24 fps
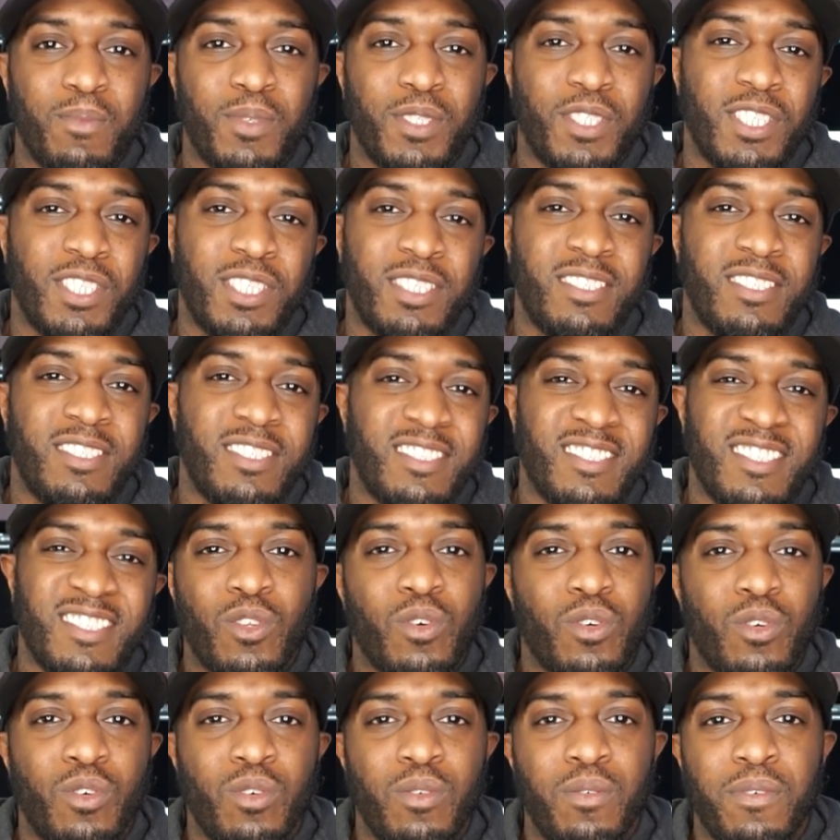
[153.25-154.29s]
which is
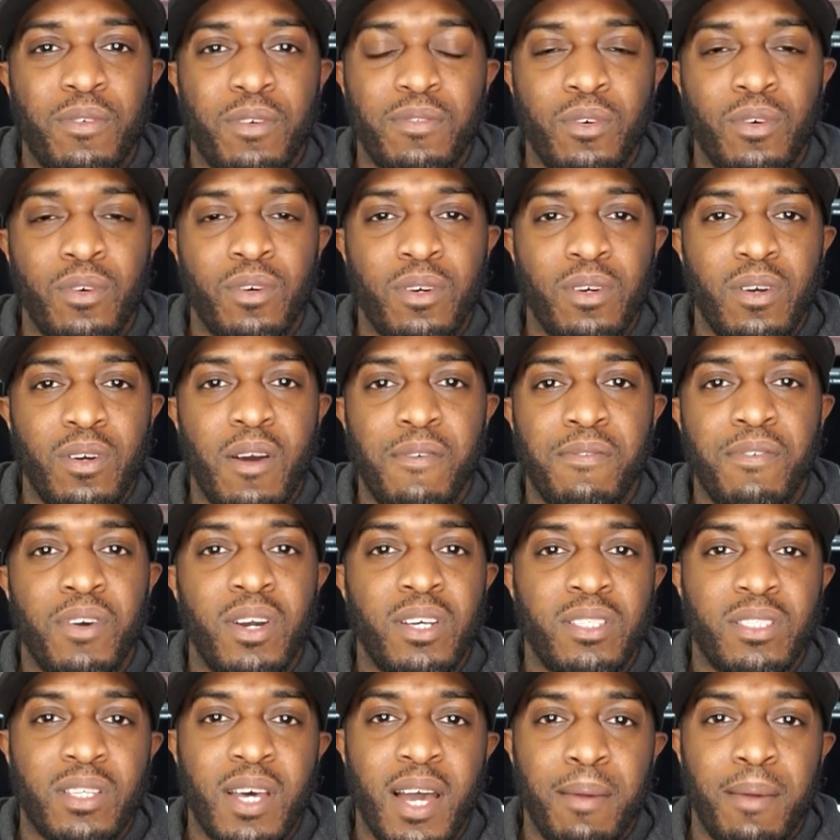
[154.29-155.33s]
not good for a
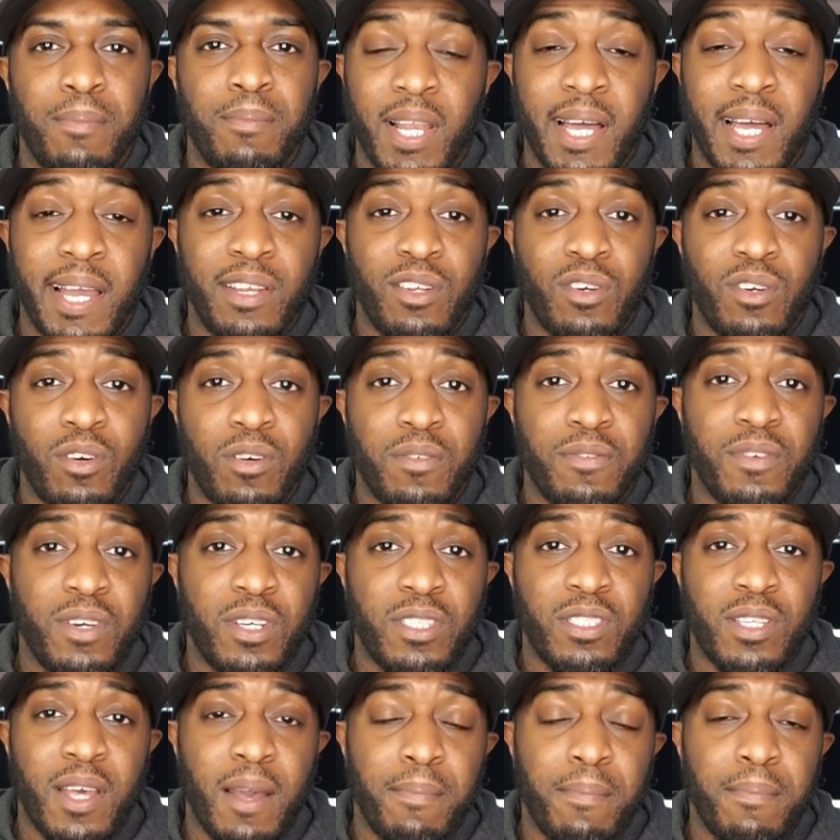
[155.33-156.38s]
first time client or a
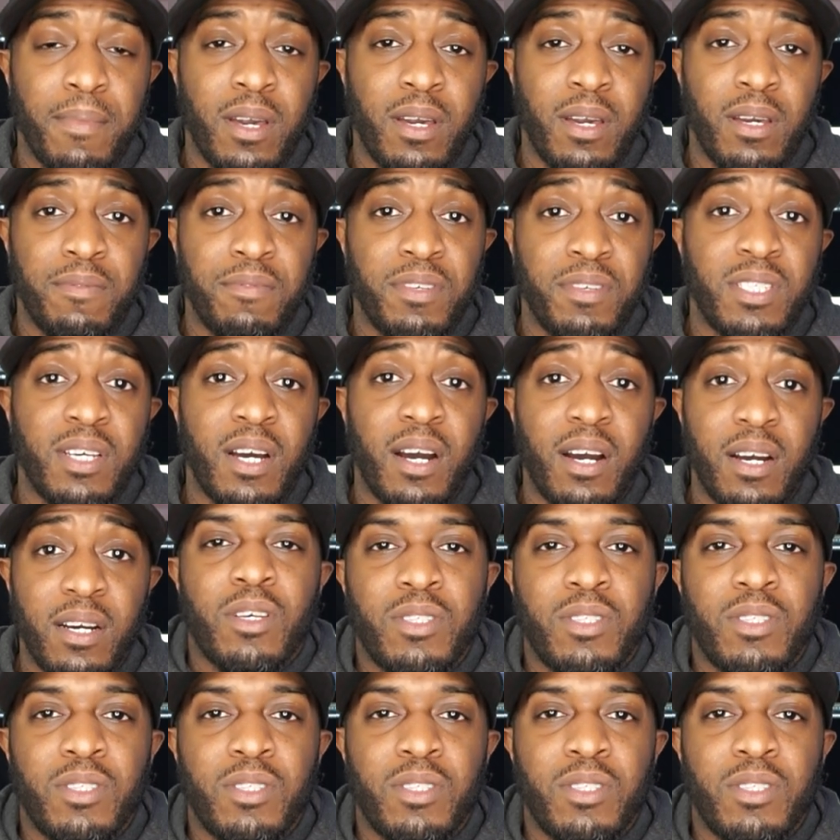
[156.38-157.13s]
first first time uh, visitor.